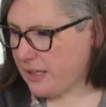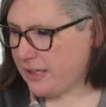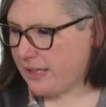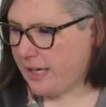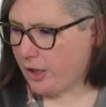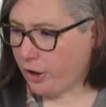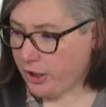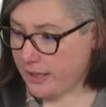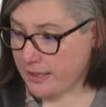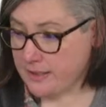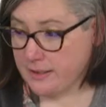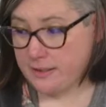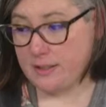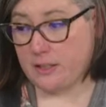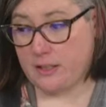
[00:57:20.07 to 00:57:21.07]
Karen
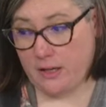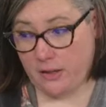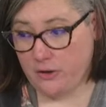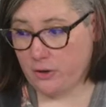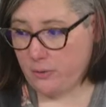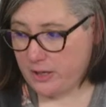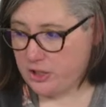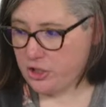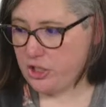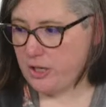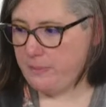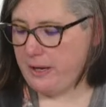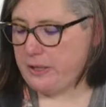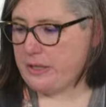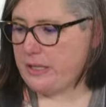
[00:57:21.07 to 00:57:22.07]
asks another question
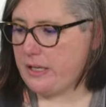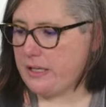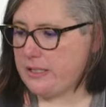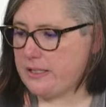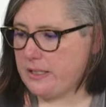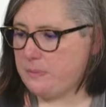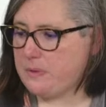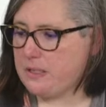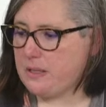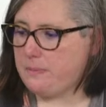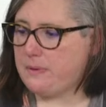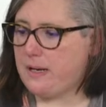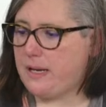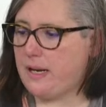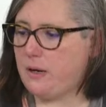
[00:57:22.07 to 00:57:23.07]
about the slip
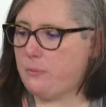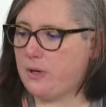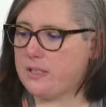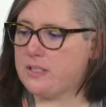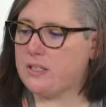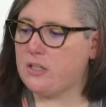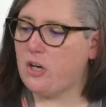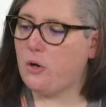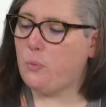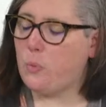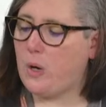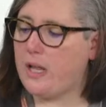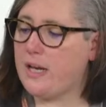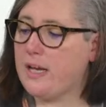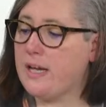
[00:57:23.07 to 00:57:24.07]
slip knit and wants to know
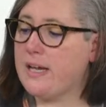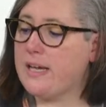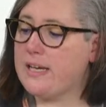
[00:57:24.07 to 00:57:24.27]
what